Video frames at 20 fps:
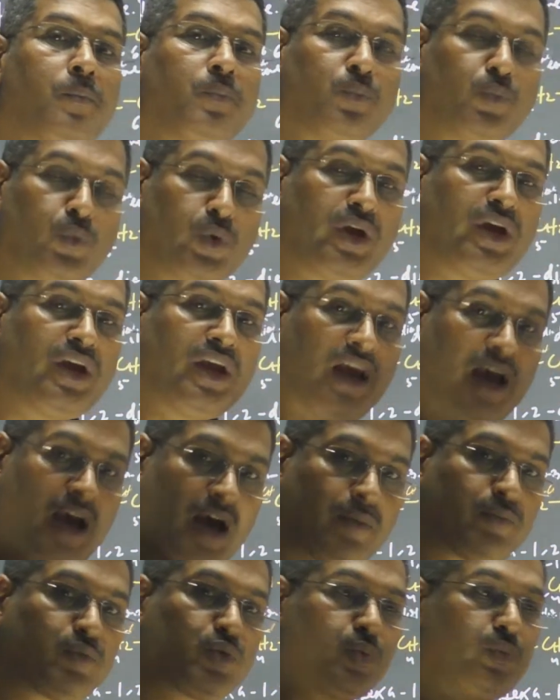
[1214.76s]
We
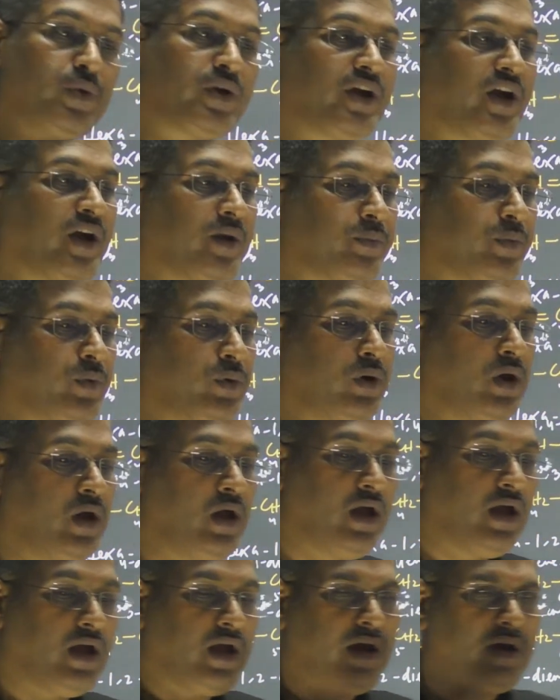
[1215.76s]
have to be careful
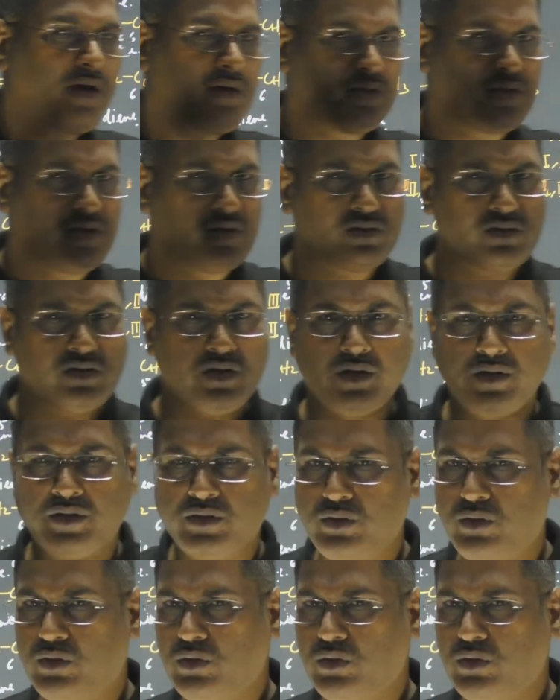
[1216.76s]
in this thing, you